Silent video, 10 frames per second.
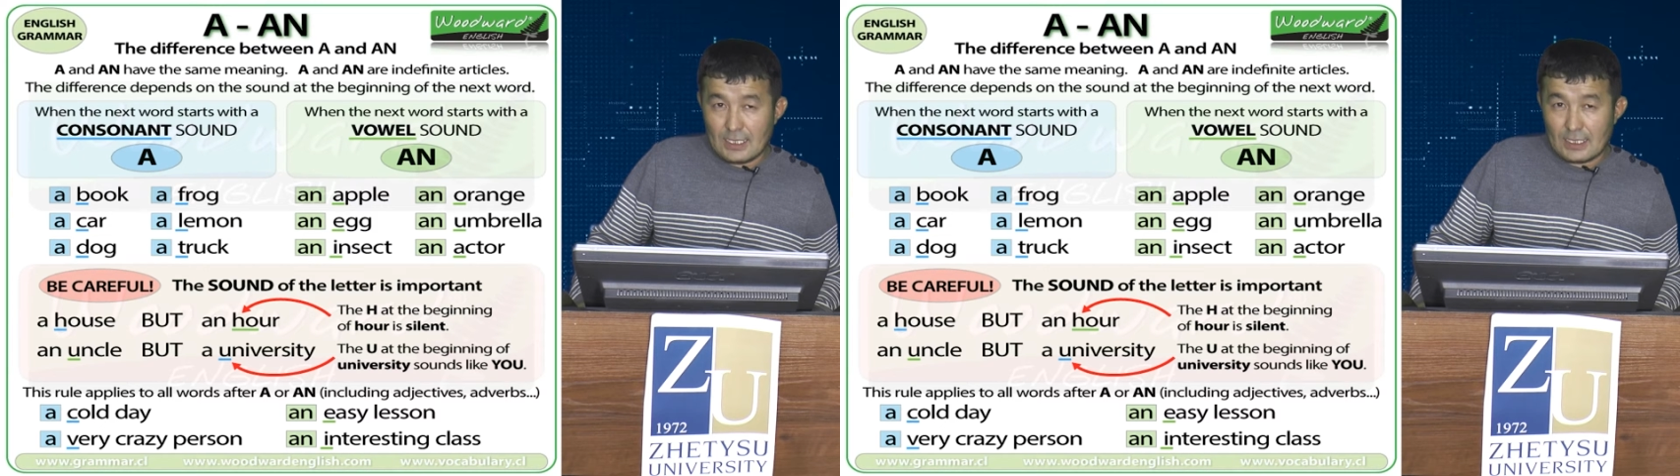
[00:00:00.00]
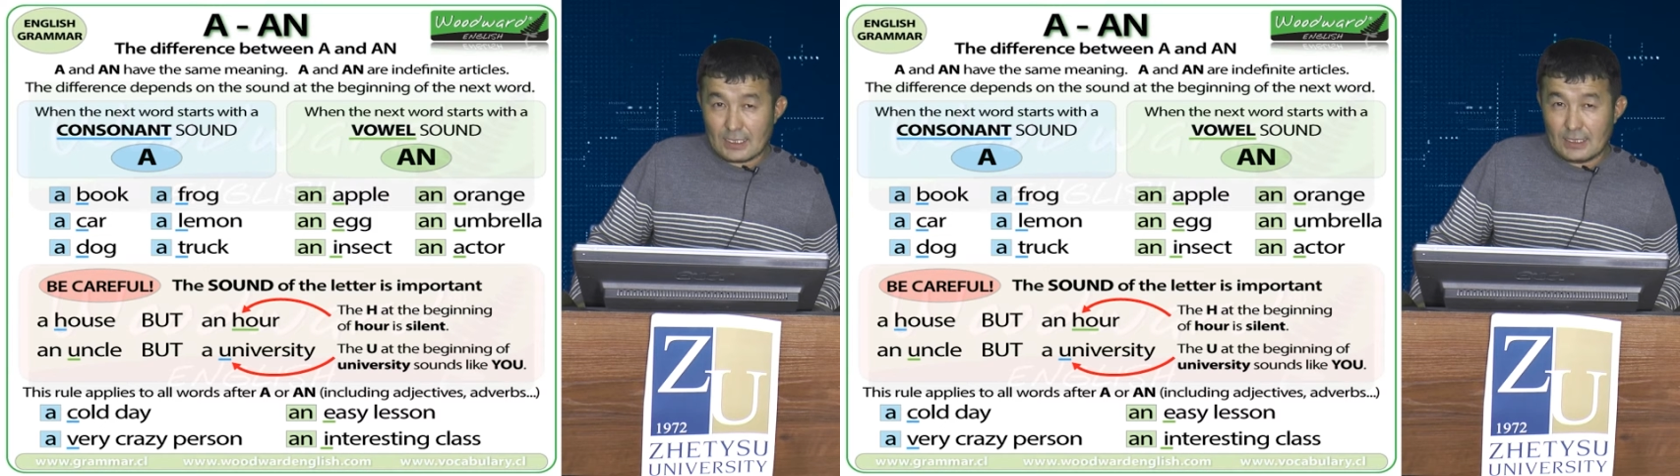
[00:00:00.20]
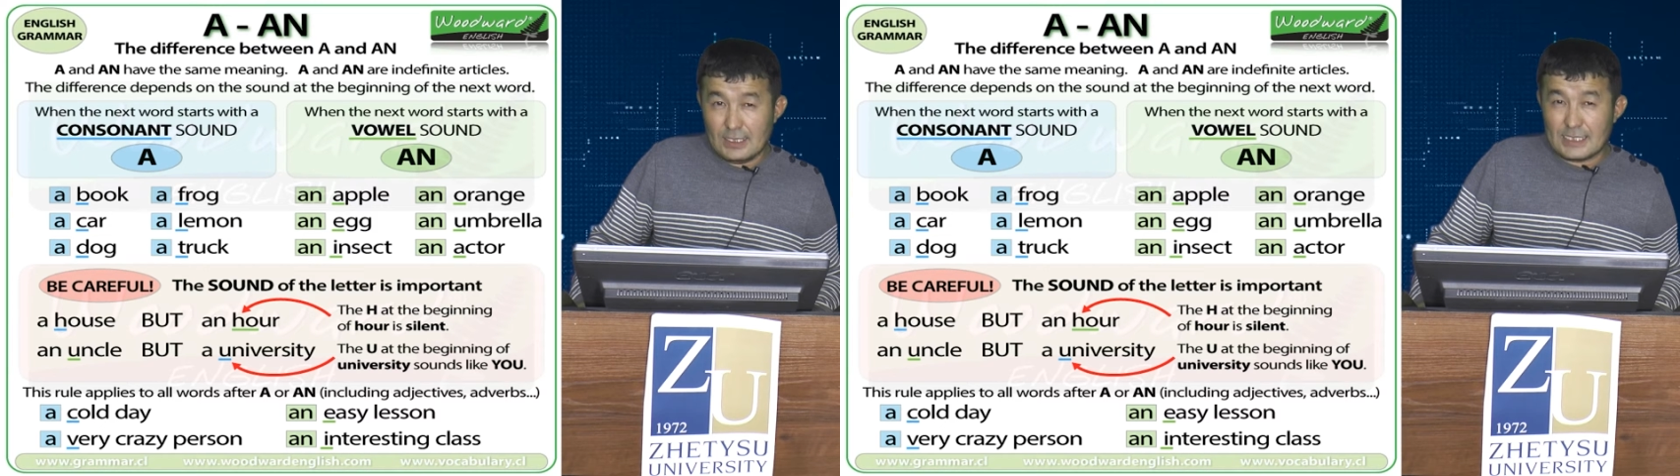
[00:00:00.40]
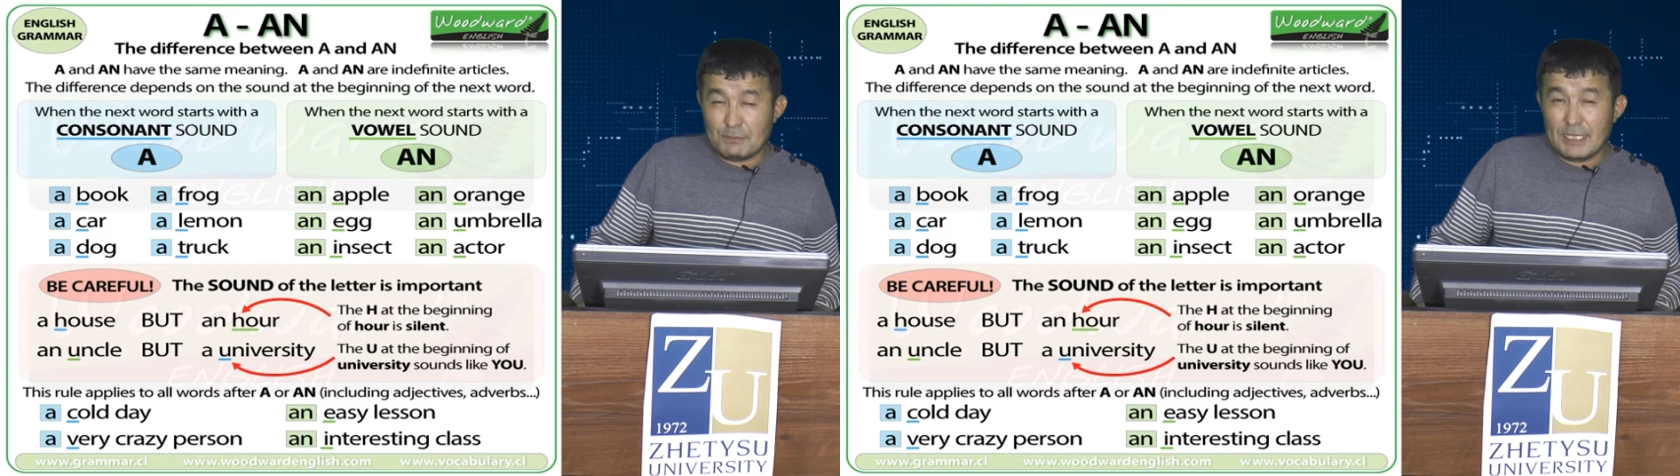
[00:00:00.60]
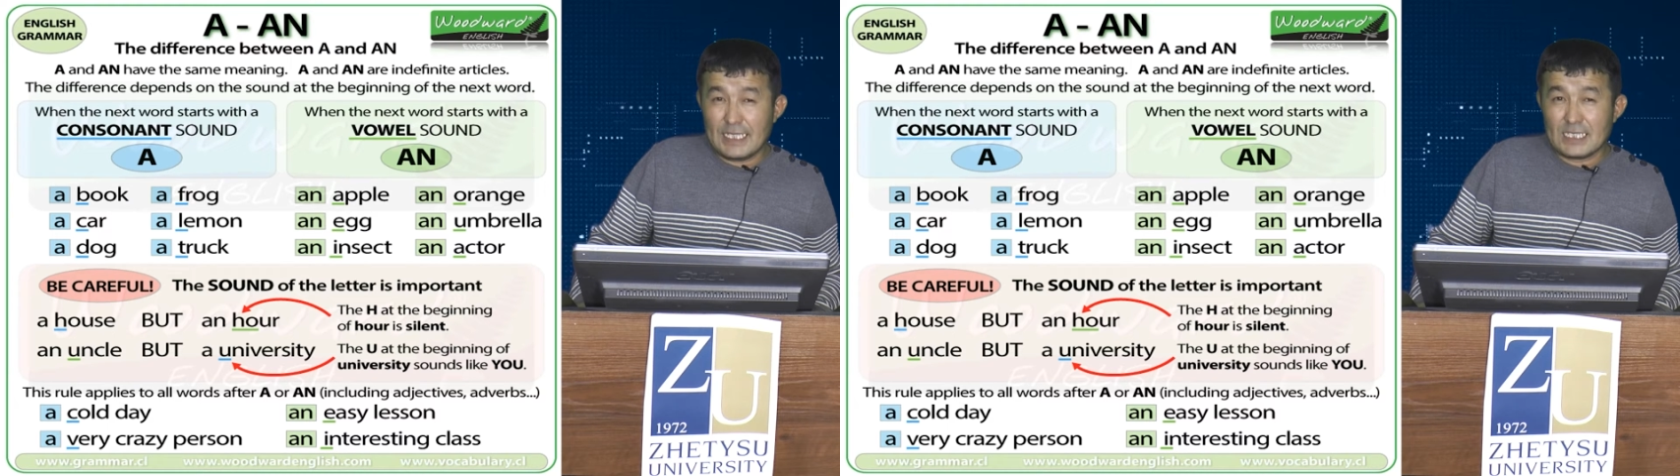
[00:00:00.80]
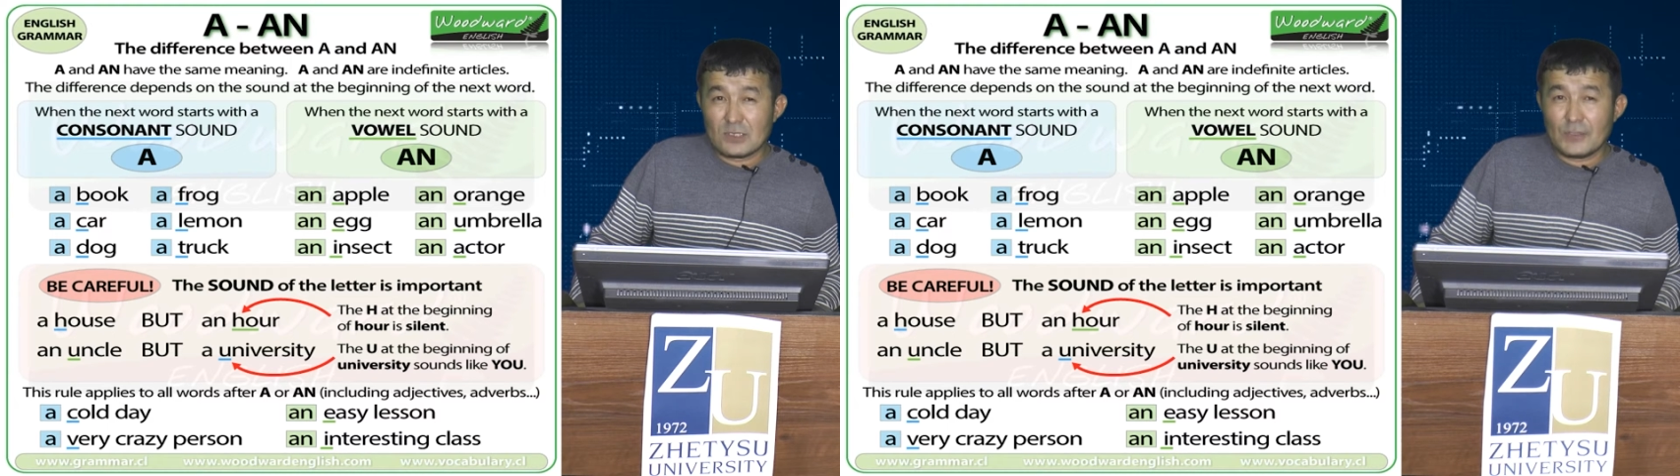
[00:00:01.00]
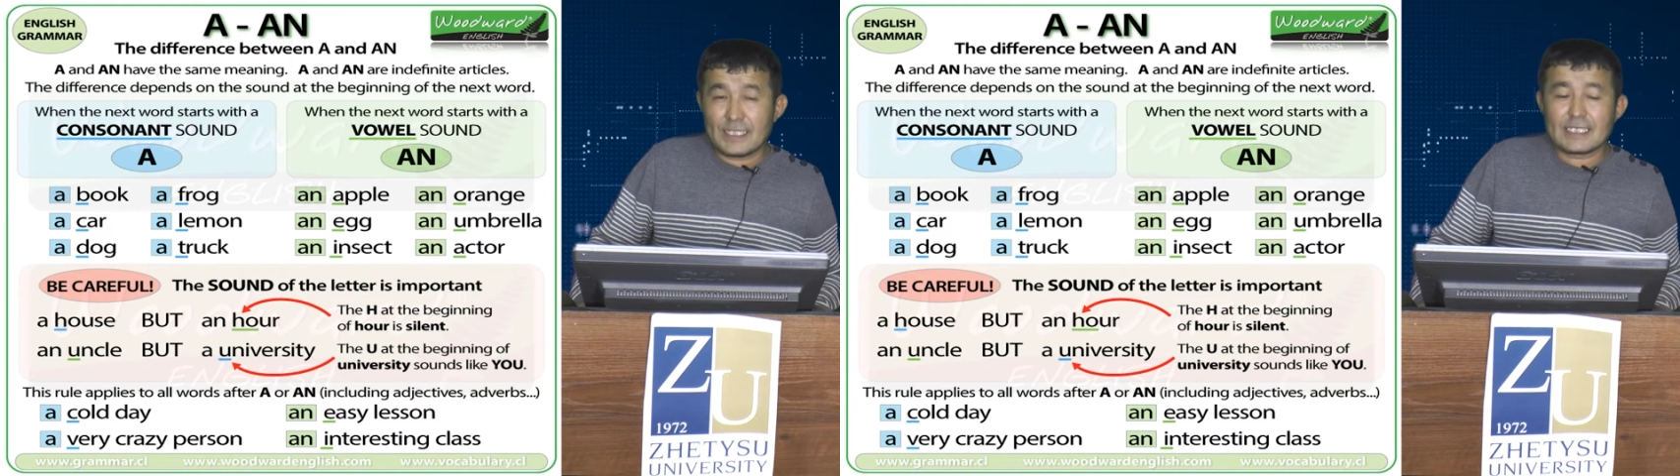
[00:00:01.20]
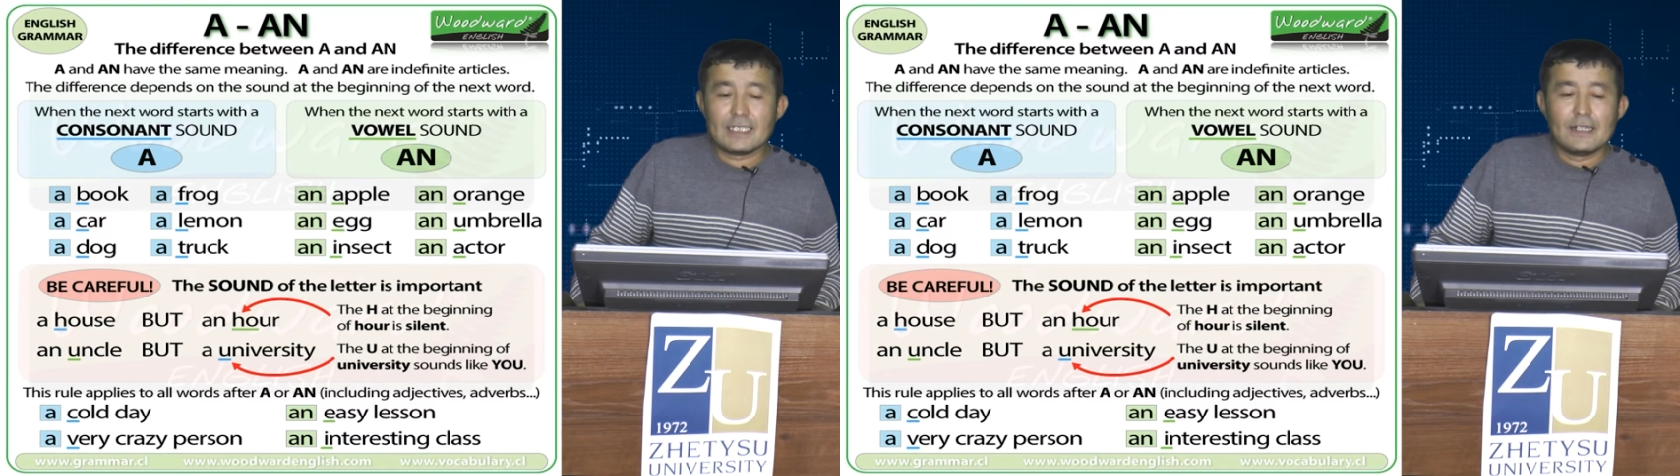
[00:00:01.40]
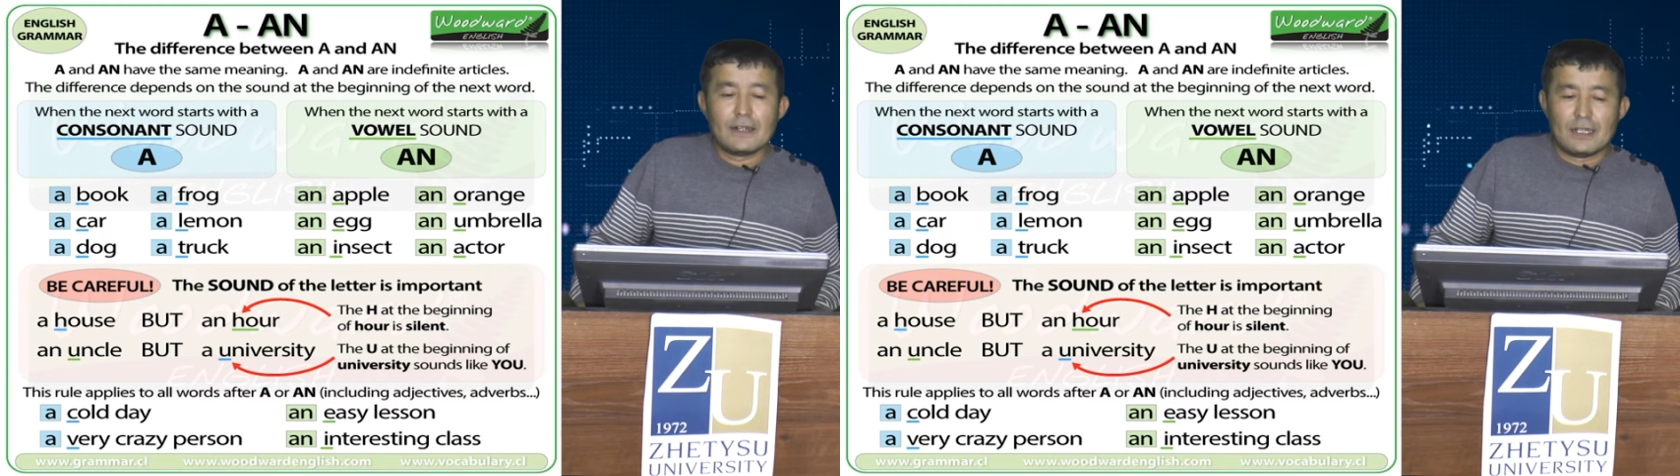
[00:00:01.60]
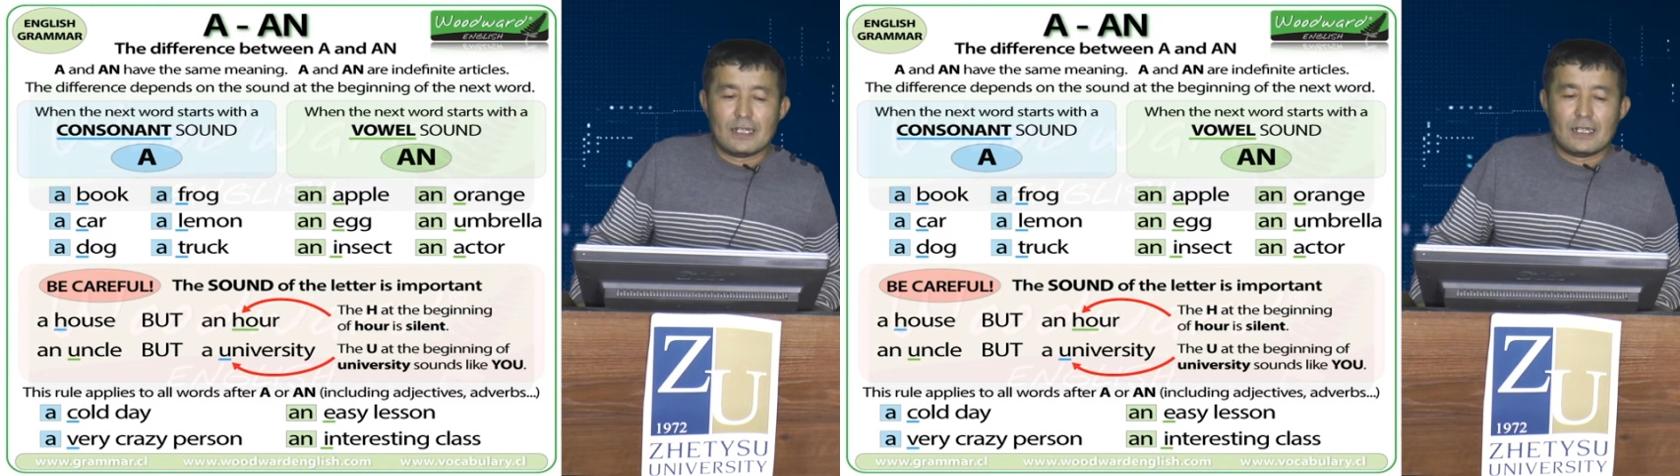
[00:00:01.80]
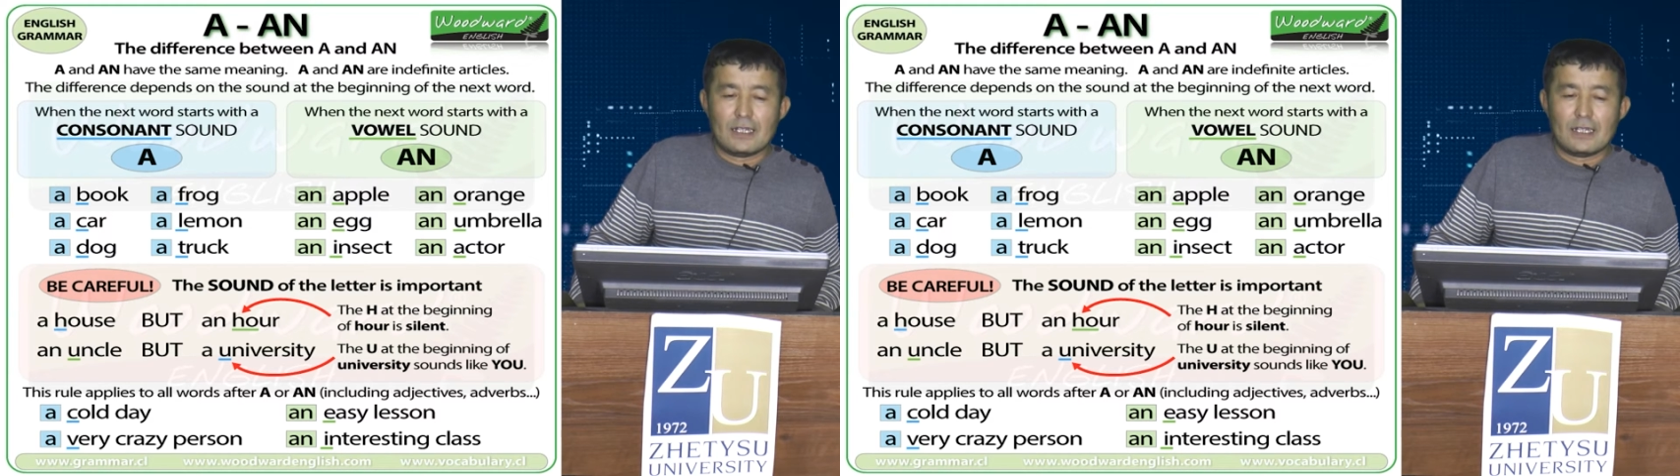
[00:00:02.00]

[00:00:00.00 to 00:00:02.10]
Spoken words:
it begins with